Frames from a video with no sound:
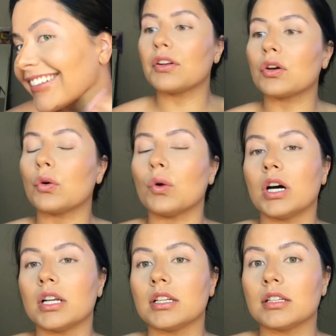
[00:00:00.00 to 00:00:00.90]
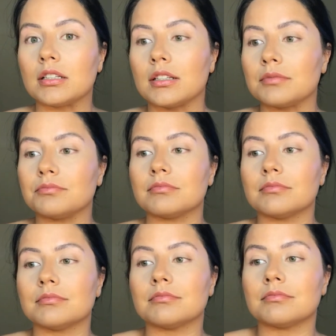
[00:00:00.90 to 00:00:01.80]
Aucoin
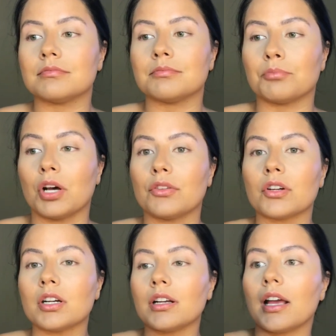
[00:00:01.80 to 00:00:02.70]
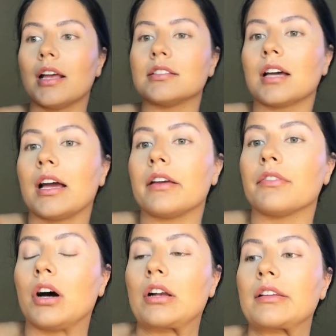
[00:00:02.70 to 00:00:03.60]
bronzer, and
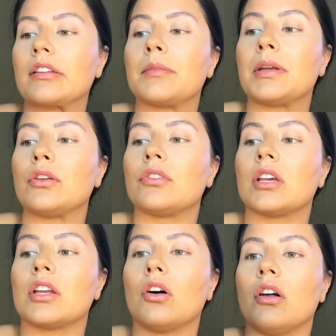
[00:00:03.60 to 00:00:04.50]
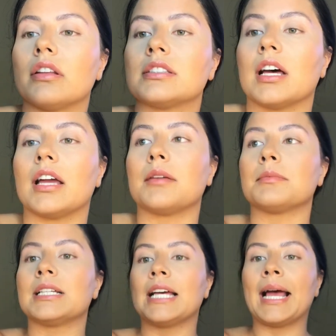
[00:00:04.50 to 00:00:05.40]
I've honestly been using it all the time.
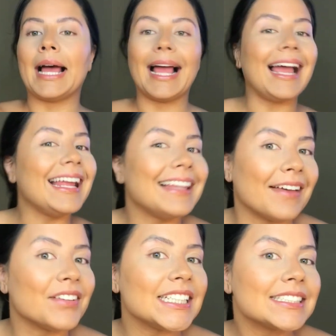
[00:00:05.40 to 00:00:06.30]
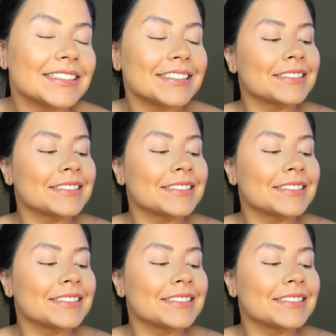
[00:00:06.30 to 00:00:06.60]
I love it.